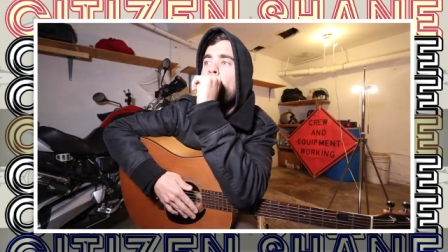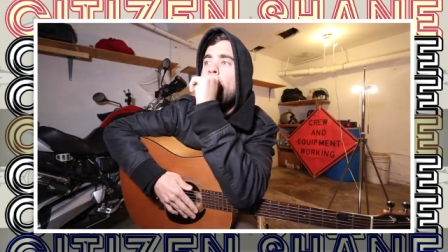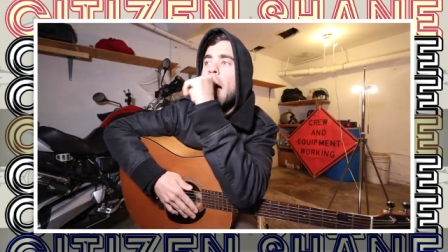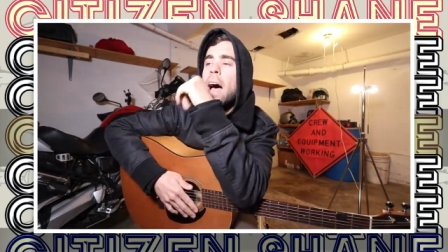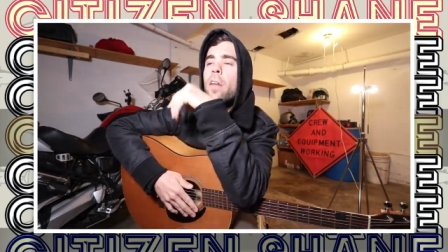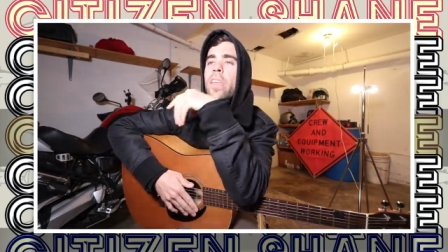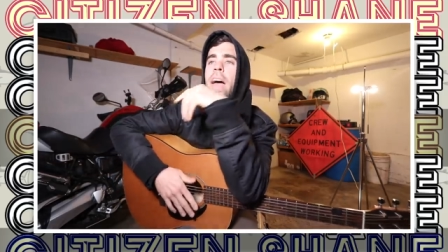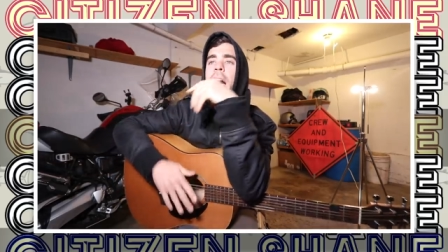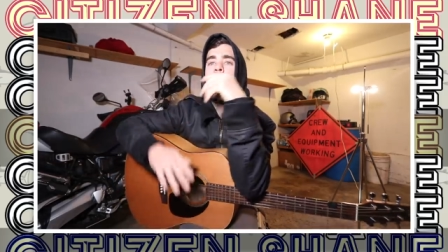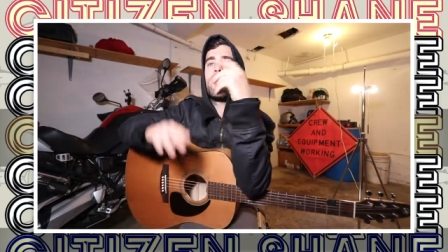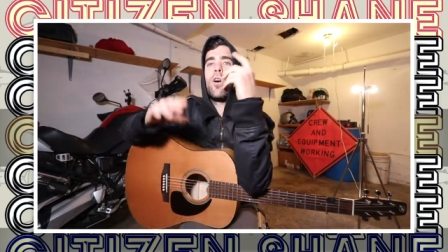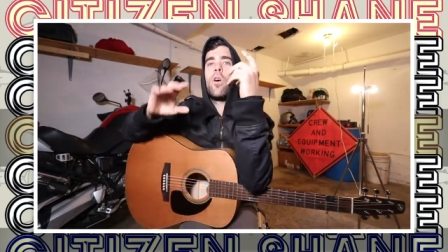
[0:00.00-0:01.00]
How they
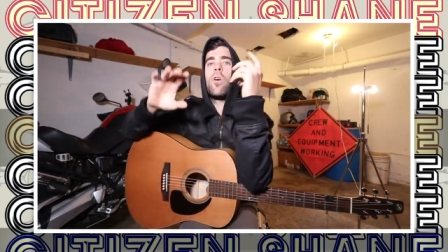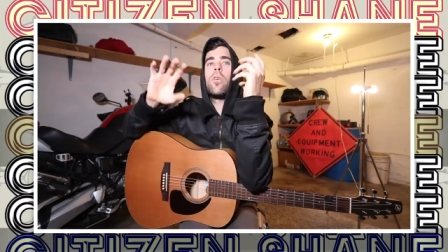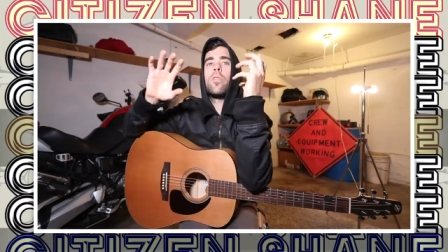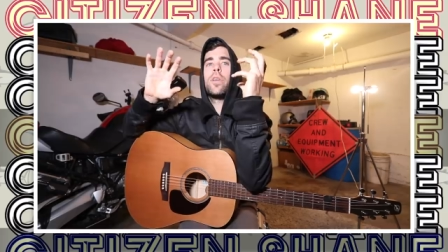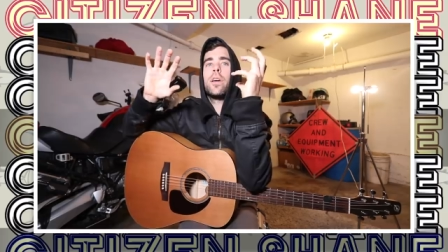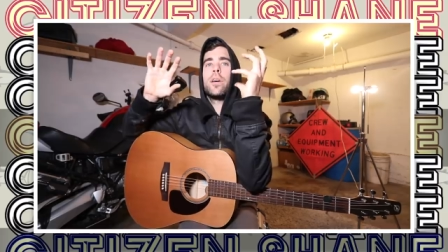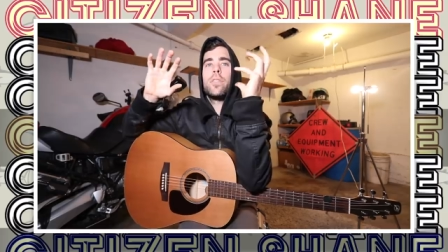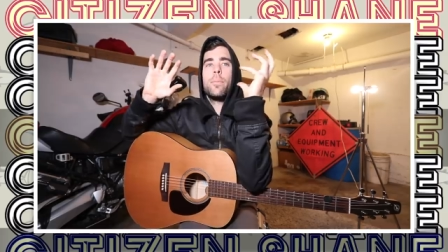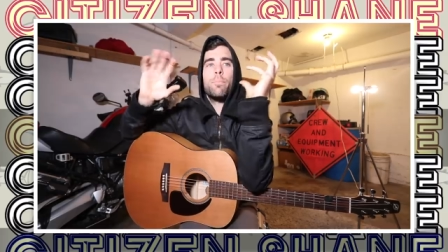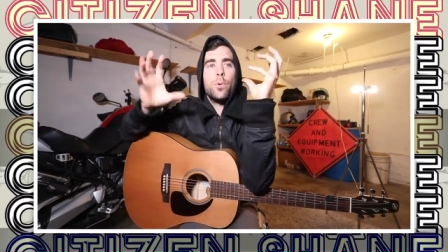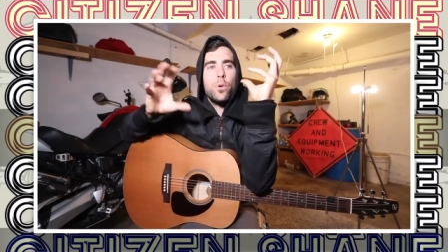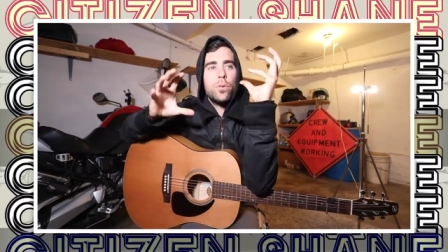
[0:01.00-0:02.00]
have all the
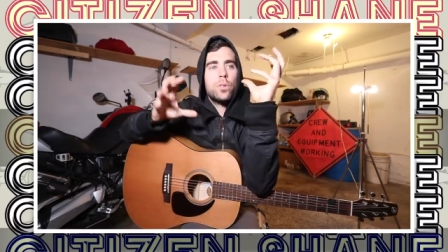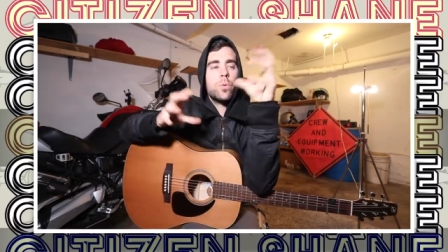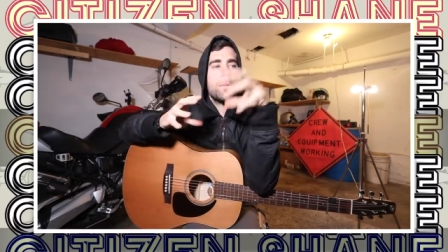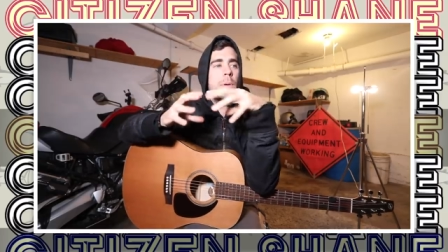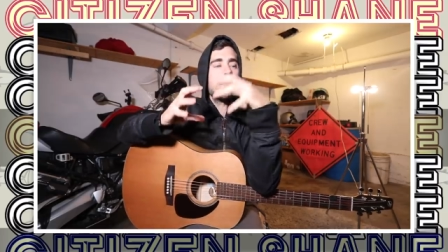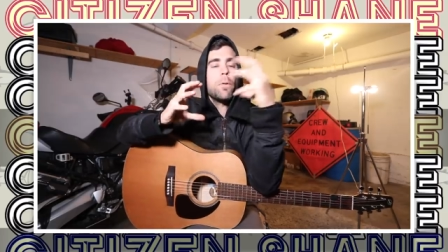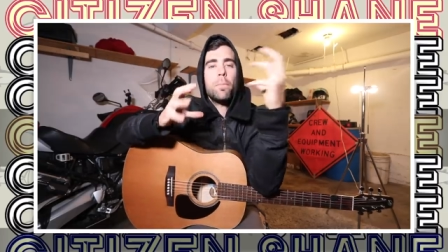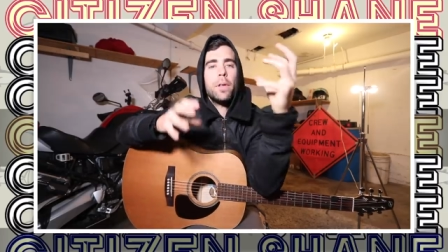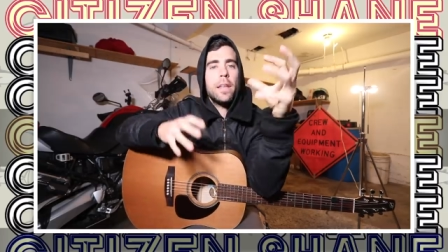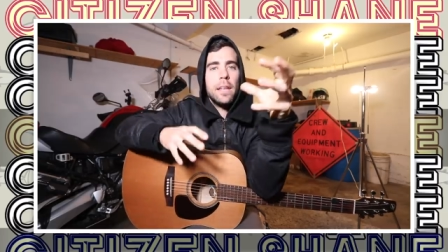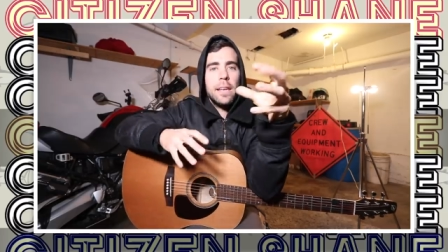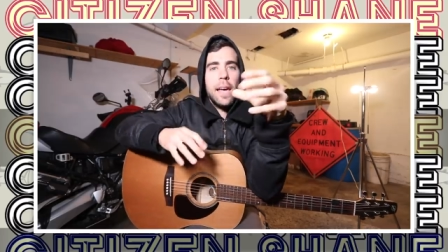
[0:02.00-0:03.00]
booths where people
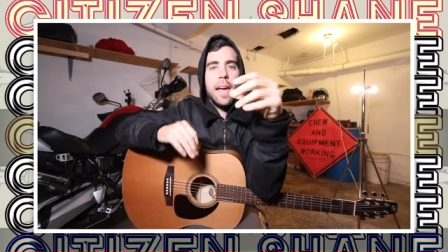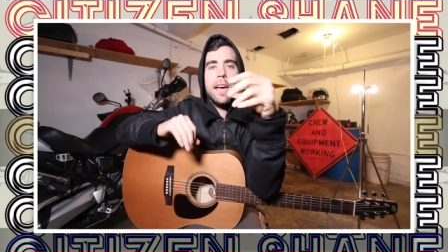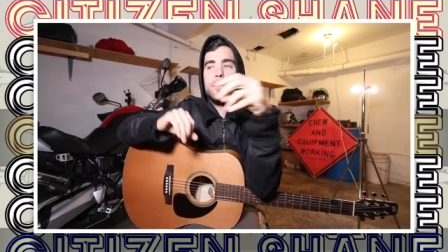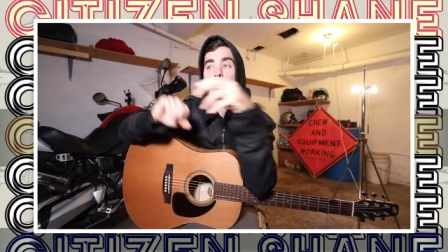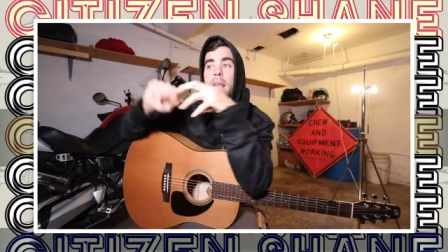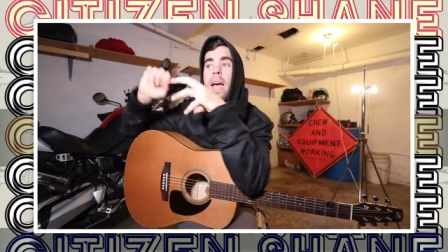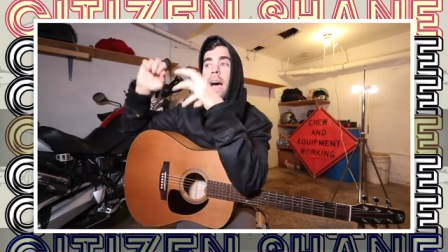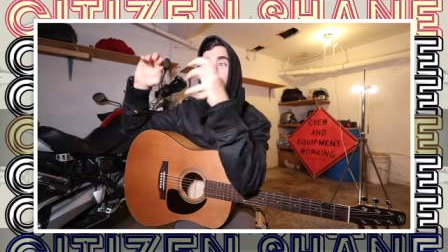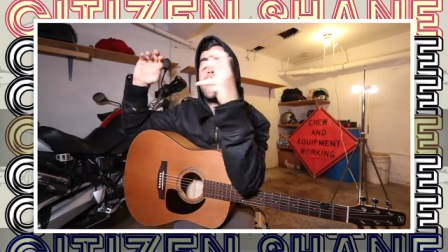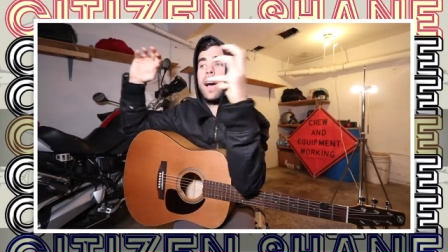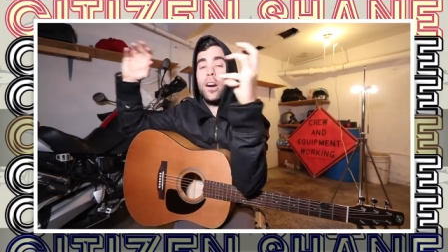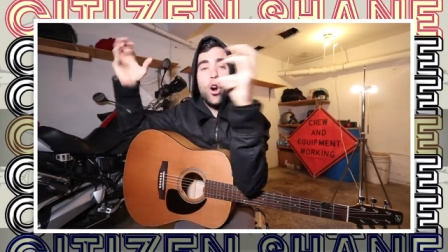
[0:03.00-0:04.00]
play the games and they have
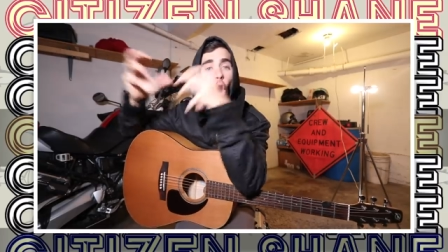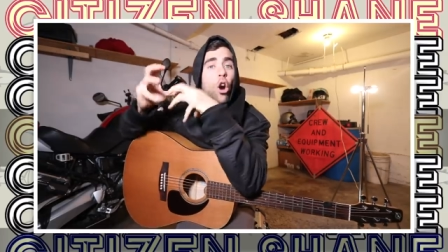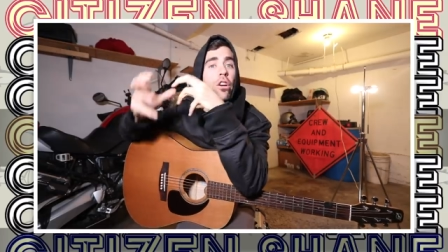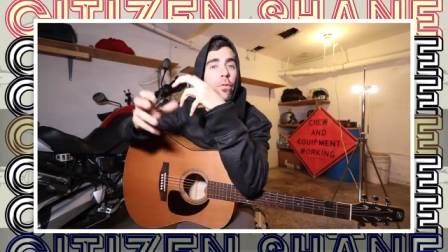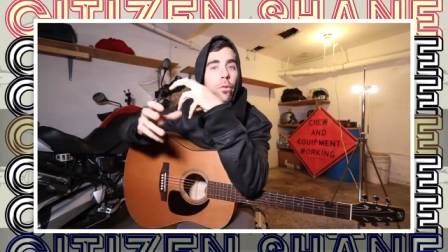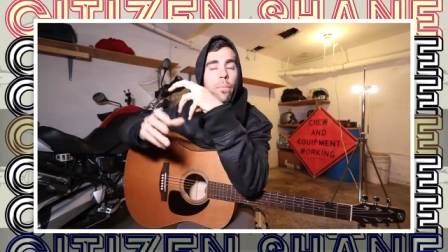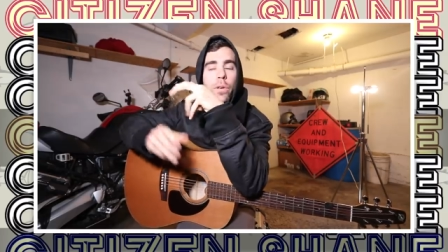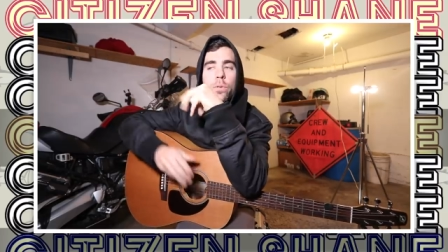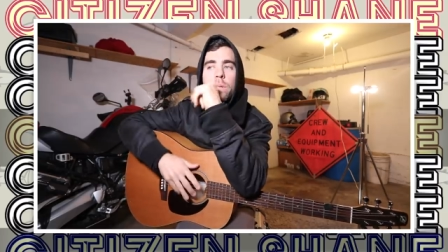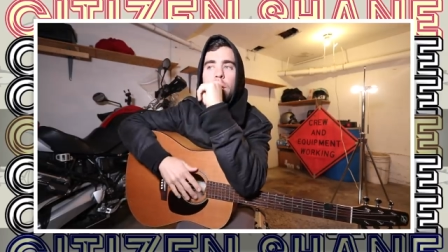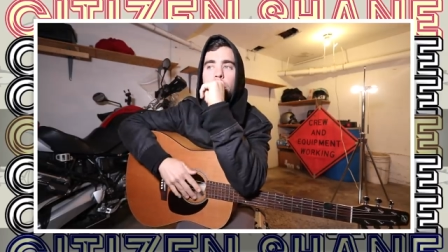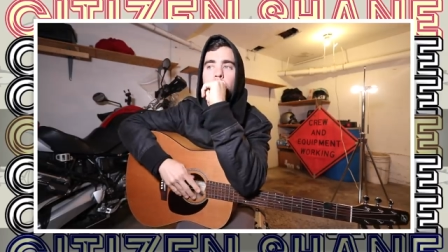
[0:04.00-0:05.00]
that carnival
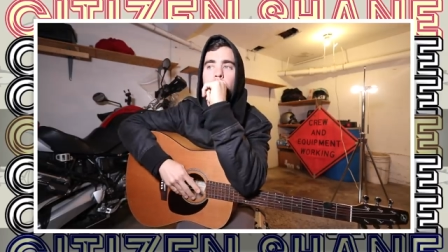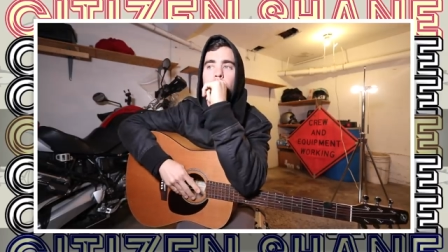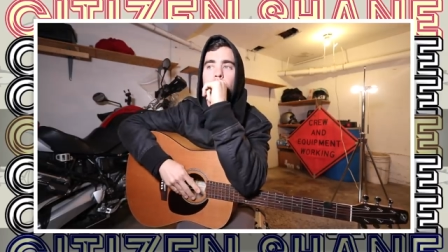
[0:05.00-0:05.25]
music?